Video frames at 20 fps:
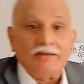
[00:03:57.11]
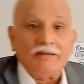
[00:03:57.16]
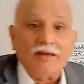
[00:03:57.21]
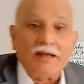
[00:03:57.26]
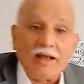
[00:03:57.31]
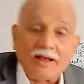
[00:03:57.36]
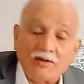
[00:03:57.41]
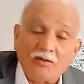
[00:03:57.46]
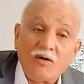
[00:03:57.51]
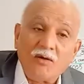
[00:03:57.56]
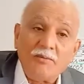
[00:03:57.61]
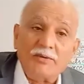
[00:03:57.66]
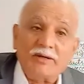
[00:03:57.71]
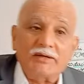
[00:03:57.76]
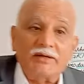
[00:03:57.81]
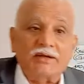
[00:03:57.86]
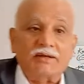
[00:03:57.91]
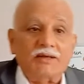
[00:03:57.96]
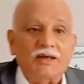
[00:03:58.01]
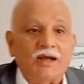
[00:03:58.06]
the agronomic
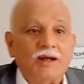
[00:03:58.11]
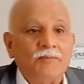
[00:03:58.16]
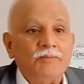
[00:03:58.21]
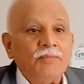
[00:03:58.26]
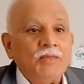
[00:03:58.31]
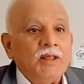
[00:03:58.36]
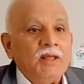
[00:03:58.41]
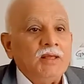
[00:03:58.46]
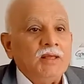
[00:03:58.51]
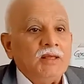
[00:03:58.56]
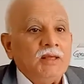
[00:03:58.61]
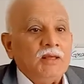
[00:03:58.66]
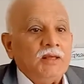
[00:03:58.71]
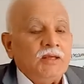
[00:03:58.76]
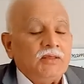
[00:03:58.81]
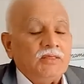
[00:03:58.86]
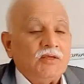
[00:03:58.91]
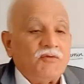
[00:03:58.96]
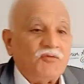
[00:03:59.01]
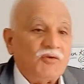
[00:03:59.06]
data,
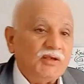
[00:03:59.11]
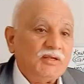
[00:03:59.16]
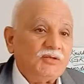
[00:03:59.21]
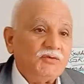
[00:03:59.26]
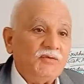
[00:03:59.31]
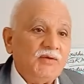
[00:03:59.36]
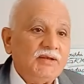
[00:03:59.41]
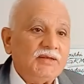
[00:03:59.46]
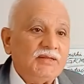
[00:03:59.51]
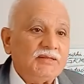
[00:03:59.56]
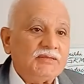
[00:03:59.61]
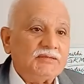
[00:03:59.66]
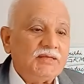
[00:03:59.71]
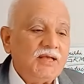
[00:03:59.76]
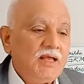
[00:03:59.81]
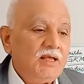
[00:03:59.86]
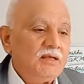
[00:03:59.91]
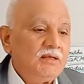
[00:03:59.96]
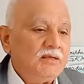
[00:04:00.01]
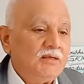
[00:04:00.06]
the first one is
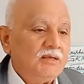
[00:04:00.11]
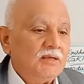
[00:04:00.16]
the